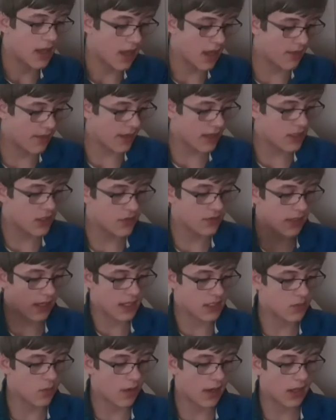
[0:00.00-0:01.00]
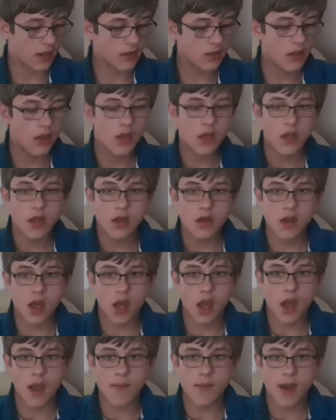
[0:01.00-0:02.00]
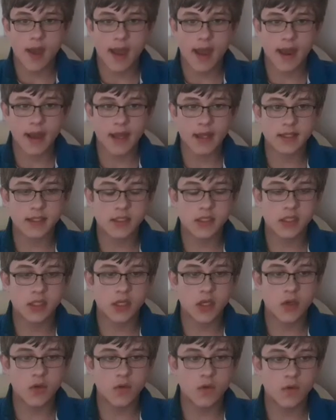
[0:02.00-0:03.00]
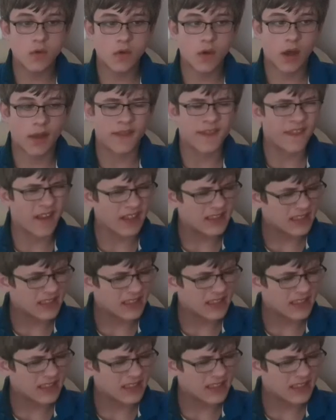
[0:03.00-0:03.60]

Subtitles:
they do that as well, and it's to, I